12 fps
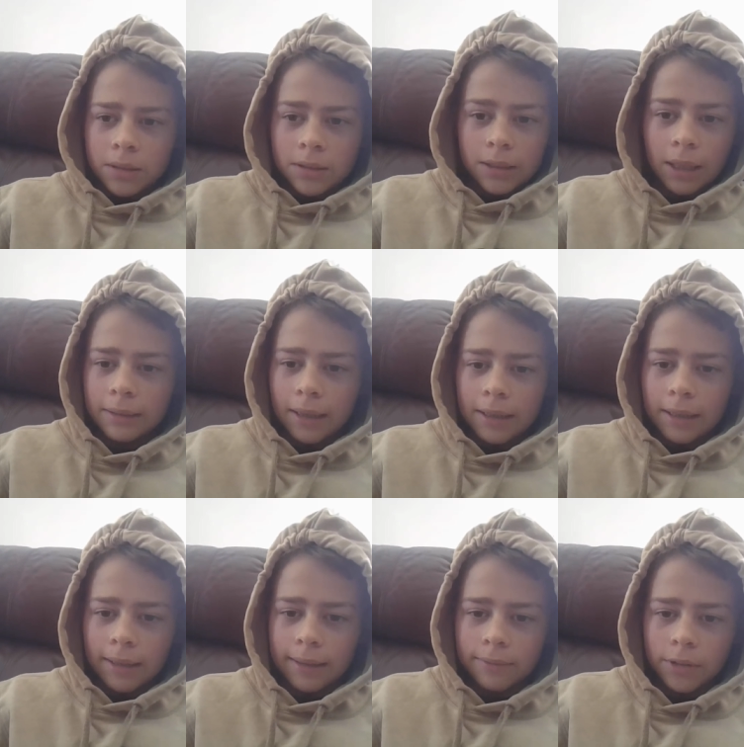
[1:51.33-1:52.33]
Saturday
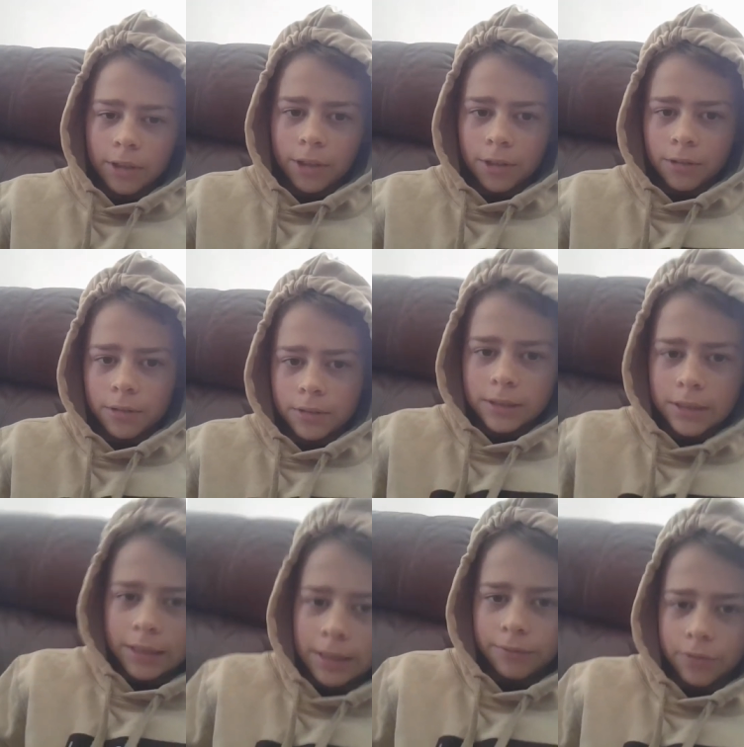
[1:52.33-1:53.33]
Arvo
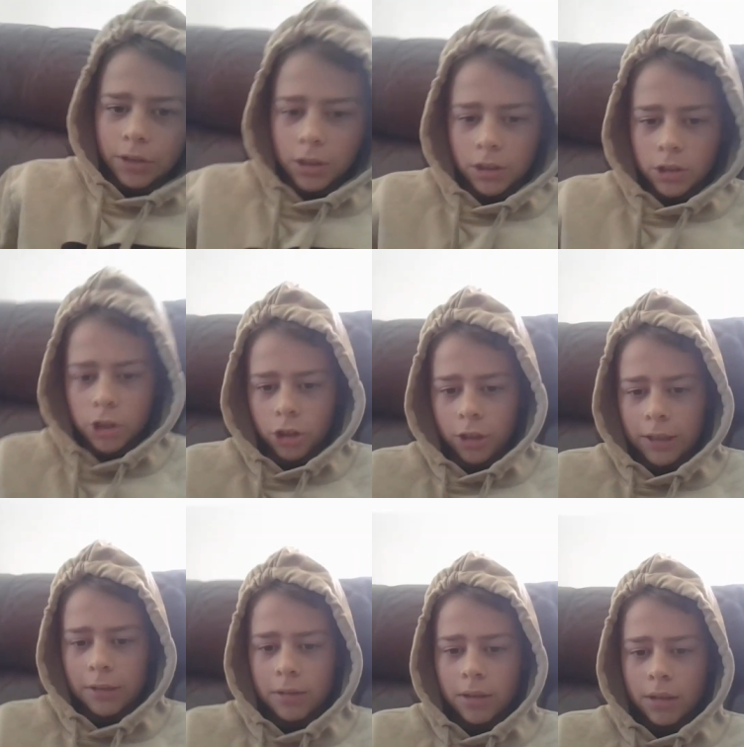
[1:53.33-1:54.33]
Sydney versus
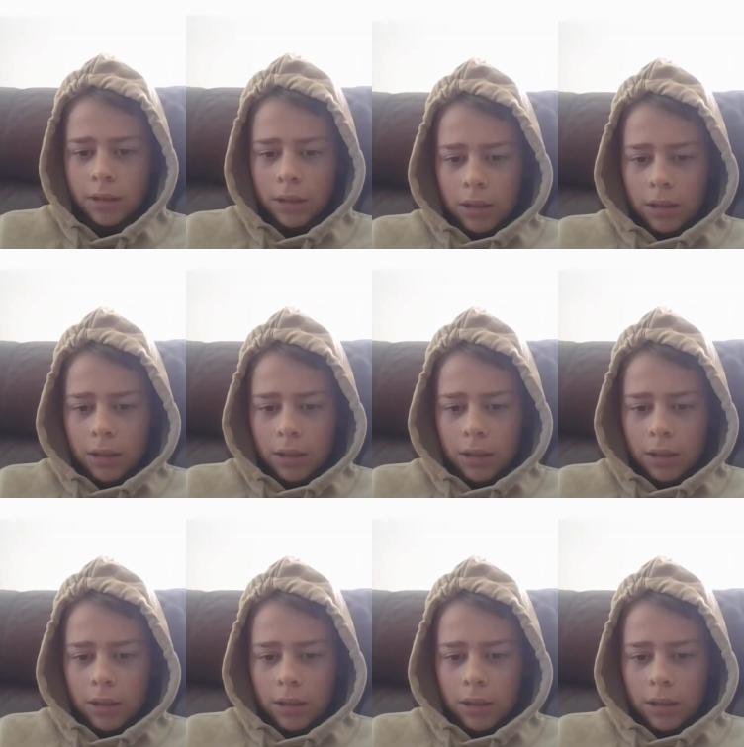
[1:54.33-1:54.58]
Giants.